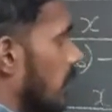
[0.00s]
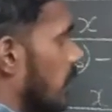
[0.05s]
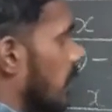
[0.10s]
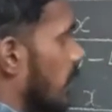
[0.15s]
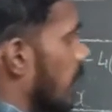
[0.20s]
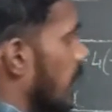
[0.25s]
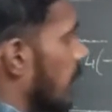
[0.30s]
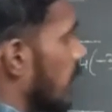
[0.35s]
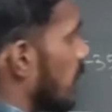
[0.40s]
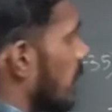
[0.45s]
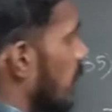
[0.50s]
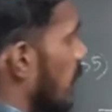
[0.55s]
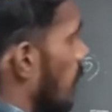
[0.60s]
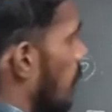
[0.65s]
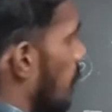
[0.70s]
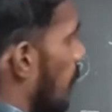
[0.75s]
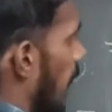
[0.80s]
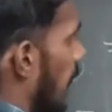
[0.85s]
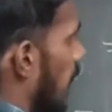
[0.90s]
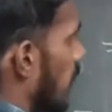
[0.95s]
then
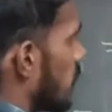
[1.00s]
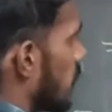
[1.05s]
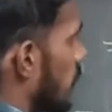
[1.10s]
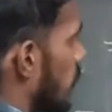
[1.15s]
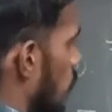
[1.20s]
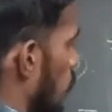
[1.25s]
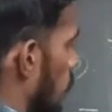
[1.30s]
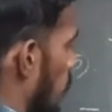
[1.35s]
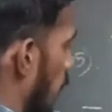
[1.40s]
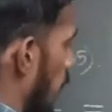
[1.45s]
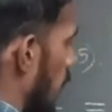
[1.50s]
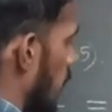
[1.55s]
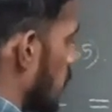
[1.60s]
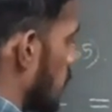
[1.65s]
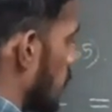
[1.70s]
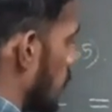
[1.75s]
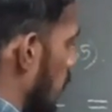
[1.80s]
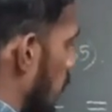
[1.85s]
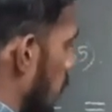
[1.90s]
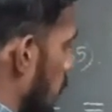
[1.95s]
minus into minus
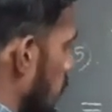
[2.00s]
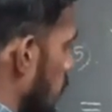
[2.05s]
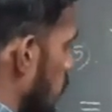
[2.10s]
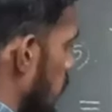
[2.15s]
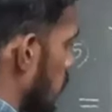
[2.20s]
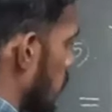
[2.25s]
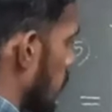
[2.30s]
becomes